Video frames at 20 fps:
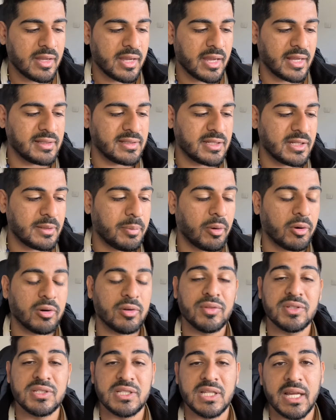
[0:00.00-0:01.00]
indeed part
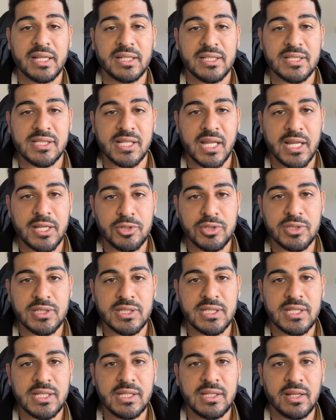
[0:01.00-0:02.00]
of the Zionist
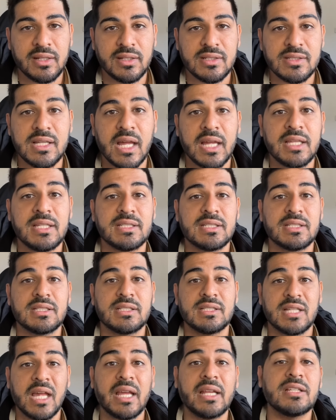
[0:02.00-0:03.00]
agency and the
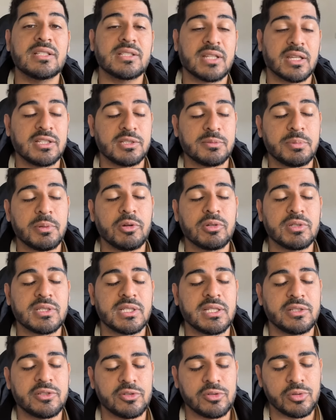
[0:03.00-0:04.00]
Zionist
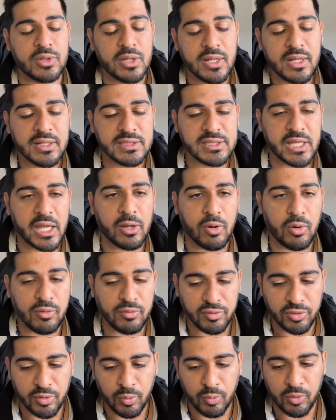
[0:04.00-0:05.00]
conspiracy to take
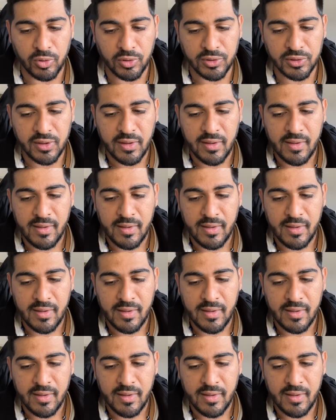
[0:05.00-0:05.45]
over the world.